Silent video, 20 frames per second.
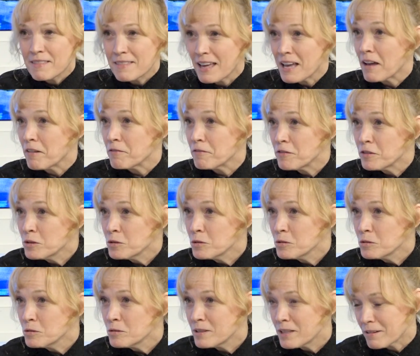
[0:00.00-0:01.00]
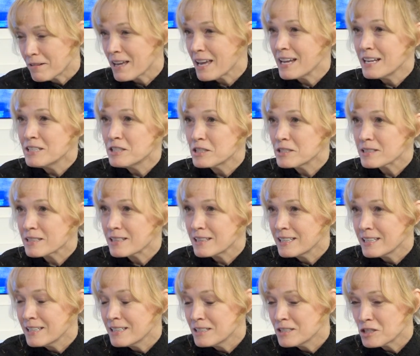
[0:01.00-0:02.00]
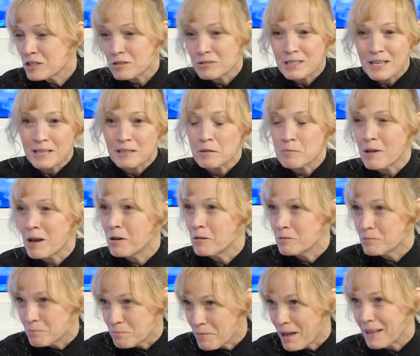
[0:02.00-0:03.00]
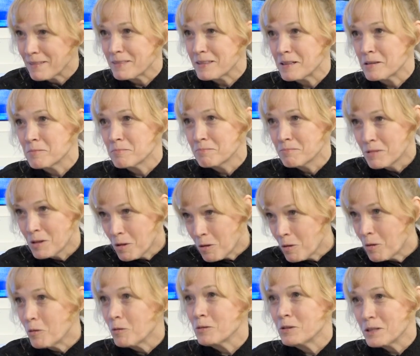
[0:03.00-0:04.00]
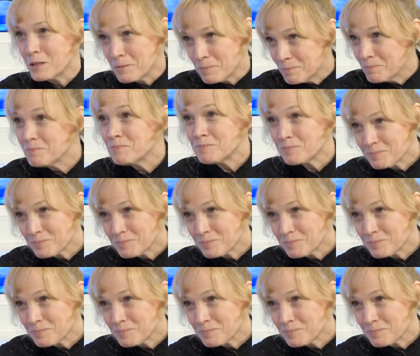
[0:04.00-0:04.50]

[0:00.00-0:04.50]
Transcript: they have food, their cage is clean. She'll take them out and pet them, hold them.